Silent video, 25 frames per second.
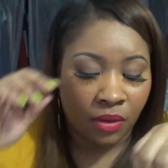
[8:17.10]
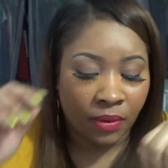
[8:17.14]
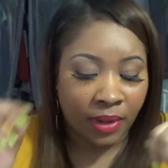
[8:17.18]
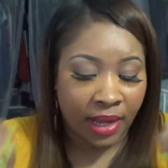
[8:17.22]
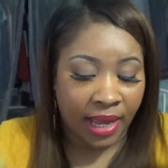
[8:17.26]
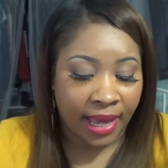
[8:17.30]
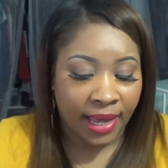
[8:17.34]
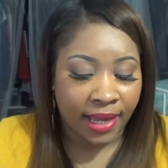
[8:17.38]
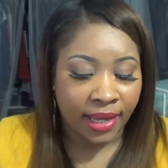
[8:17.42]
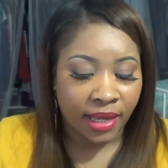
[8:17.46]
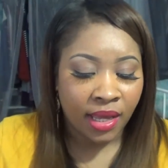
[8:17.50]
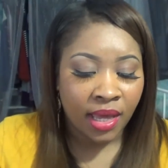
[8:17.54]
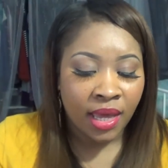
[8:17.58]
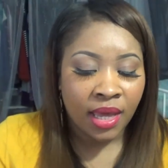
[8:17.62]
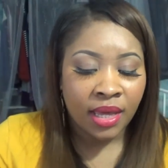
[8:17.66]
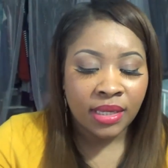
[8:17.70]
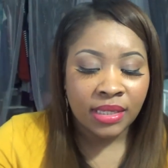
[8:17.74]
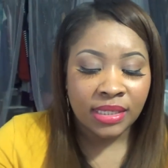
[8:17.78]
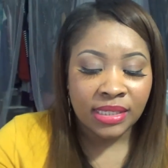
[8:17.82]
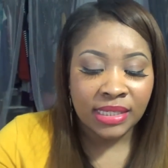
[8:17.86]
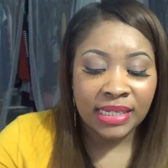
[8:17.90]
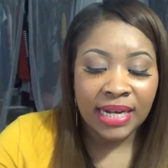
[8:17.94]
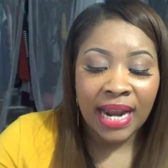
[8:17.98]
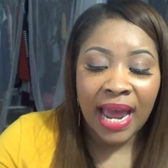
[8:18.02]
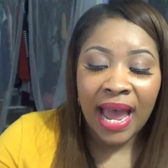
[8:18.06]
Okay.
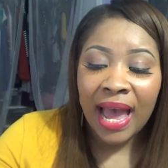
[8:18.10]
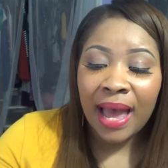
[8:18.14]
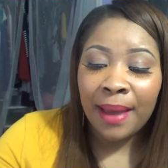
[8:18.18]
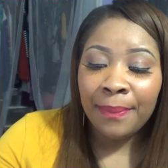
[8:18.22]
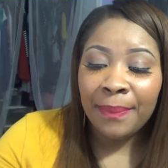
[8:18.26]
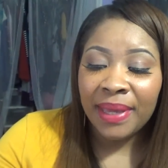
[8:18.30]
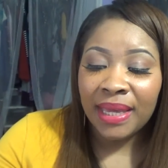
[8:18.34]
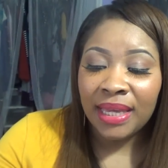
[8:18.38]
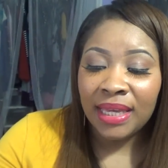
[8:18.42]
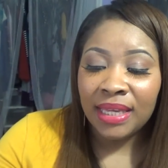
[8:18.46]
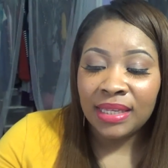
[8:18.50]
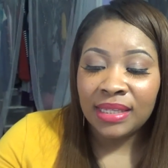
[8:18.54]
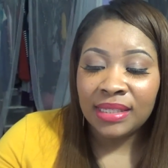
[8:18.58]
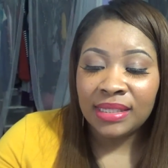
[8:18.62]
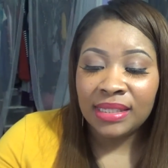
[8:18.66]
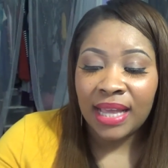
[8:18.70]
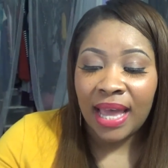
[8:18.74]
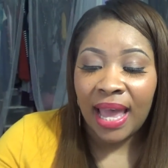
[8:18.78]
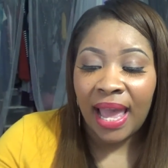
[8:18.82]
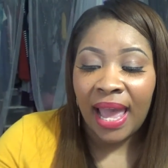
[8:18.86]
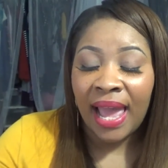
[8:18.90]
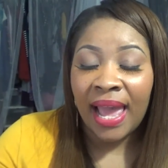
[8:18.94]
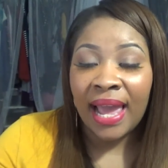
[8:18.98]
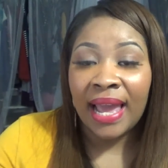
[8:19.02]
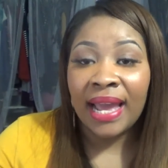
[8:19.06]
Snob is
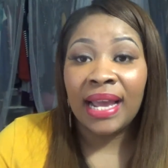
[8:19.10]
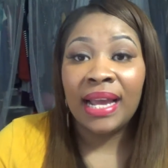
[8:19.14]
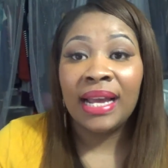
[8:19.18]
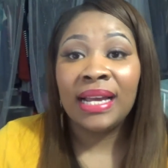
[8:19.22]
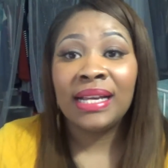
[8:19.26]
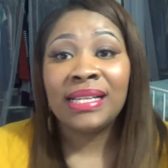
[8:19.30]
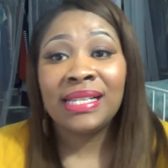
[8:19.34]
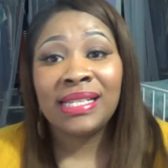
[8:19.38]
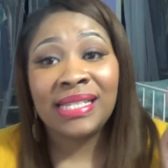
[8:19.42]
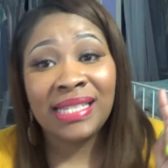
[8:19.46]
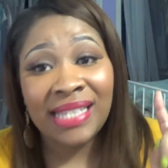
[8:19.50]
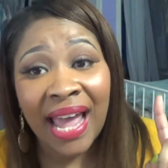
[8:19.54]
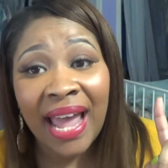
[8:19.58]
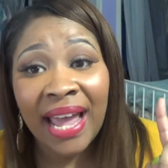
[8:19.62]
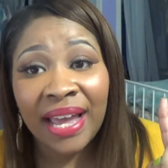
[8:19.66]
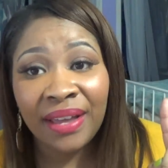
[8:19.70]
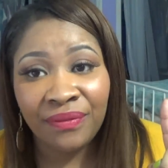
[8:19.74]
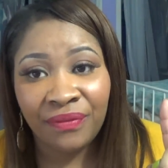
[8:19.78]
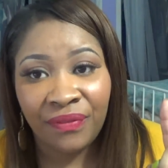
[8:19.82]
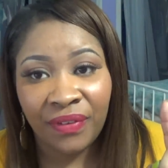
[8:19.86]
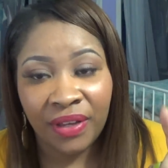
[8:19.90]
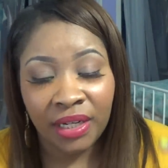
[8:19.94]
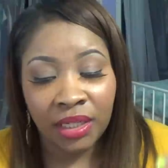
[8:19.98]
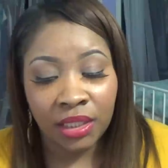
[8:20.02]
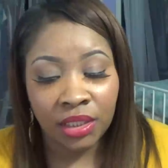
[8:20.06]
a satin
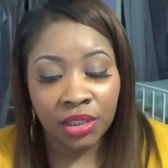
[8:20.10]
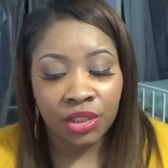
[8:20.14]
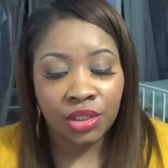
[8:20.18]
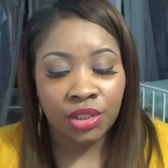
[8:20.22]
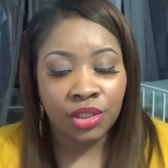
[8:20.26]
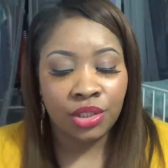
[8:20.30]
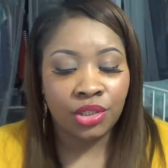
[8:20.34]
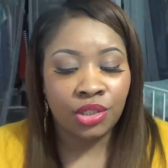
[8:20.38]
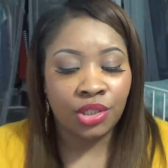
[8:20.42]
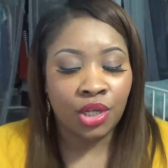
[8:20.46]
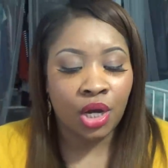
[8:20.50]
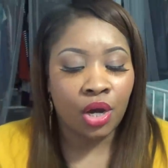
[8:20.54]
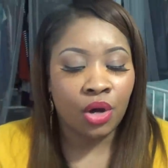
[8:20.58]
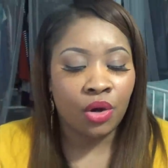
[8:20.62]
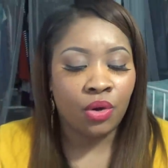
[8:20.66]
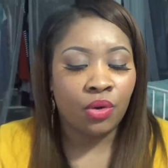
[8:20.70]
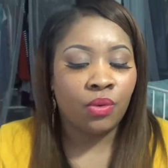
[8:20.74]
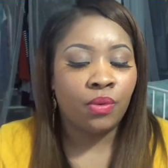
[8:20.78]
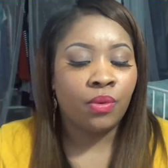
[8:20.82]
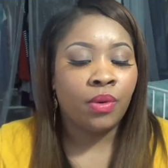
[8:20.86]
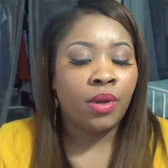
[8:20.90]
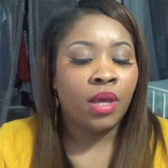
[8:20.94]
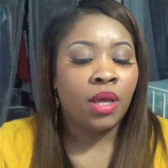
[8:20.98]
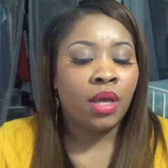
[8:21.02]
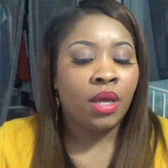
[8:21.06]
finish.
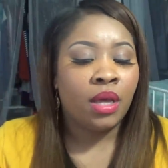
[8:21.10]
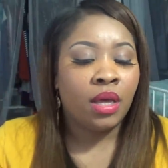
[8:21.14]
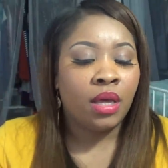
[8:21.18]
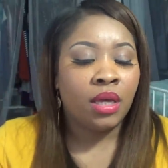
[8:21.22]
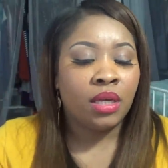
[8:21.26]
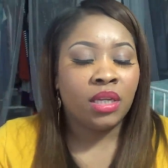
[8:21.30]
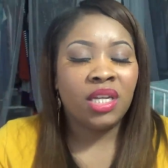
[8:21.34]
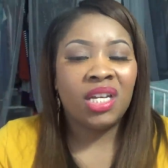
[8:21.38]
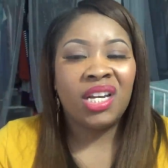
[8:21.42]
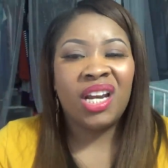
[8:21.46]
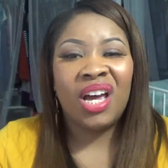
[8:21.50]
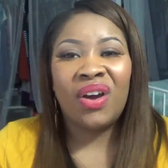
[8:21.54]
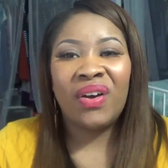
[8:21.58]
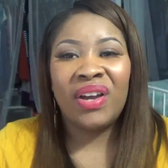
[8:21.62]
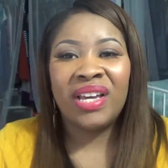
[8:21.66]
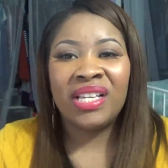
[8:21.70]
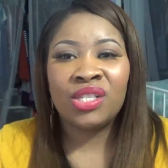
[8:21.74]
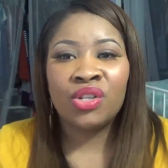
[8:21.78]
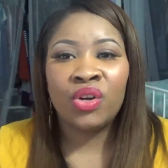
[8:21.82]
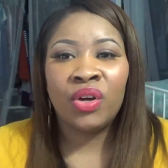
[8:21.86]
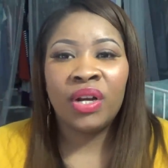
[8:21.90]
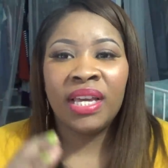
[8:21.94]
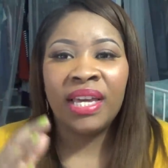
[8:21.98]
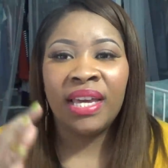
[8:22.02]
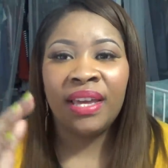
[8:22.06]
So, you know, it's
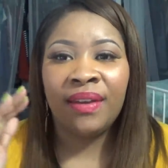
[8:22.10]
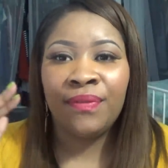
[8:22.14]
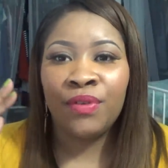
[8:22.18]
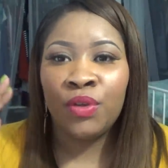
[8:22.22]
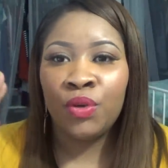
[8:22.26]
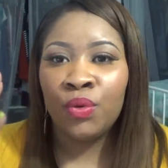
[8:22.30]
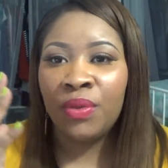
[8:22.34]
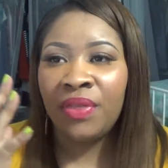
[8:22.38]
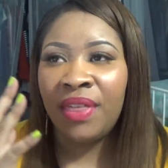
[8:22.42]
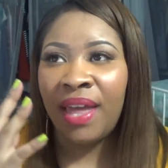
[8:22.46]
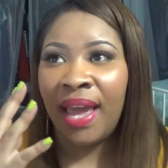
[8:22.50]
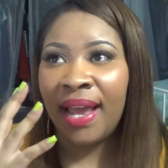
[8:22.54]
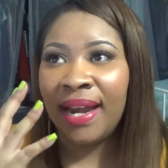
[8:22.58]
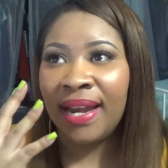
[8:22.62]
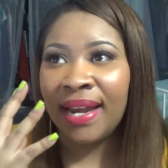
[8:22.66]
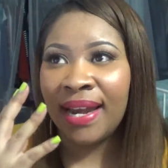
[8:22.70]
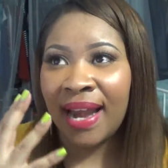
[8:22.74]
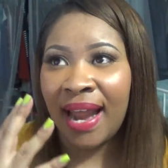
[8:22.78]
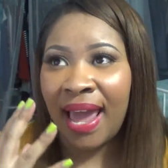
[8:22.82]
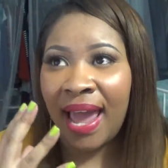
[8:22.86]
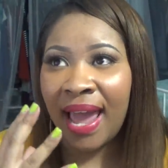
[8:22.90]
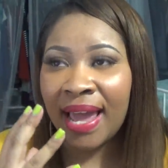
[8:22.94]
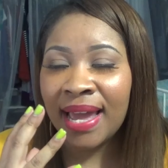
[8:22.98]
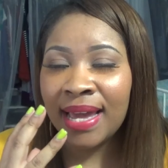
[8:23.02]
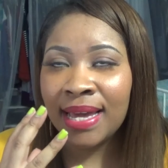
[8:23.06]
going to give you that
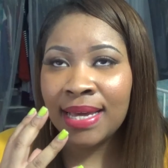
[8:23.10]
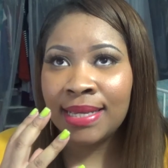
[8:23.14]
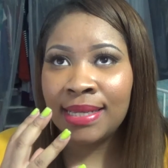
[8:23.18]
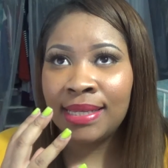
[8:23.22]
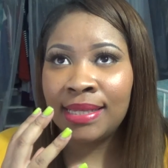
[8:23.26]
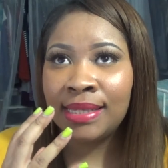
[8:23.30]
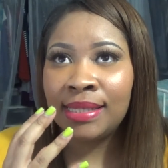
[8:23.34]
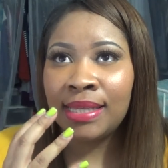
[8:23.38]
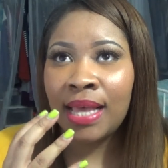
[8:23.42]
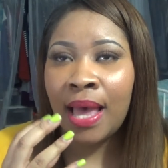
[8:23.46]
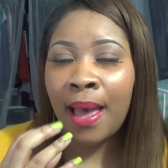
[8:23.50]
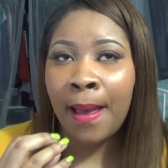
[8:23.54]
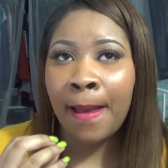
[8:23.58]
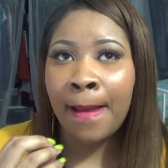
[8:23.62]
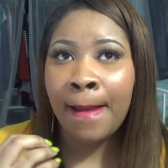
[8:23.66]
nice,